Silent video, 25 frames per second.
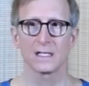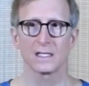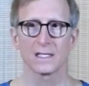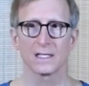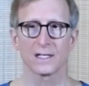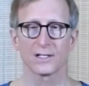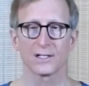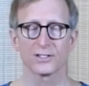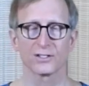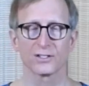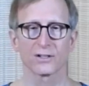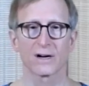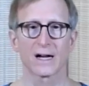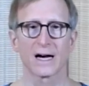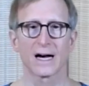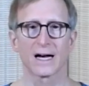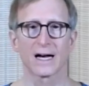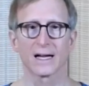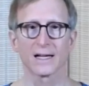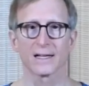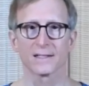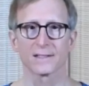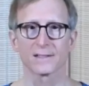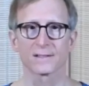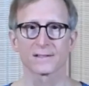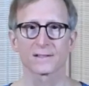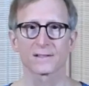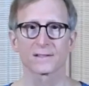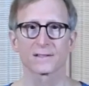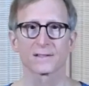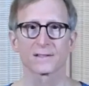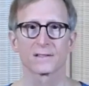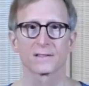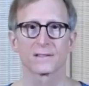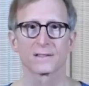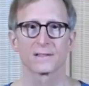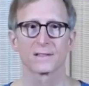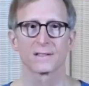Let your eyes
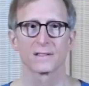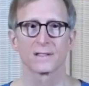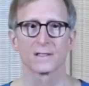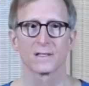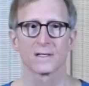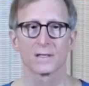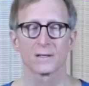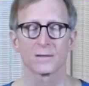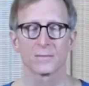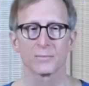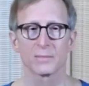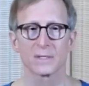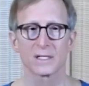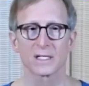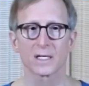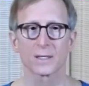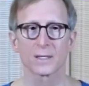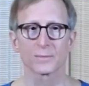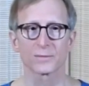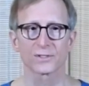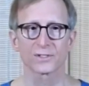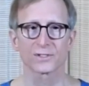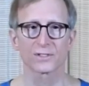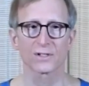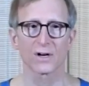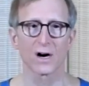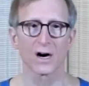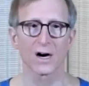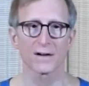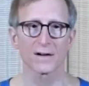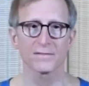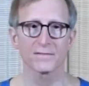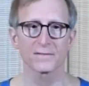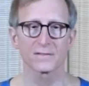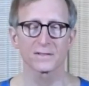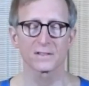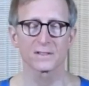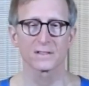become
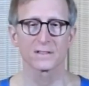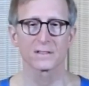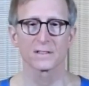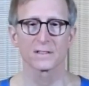soft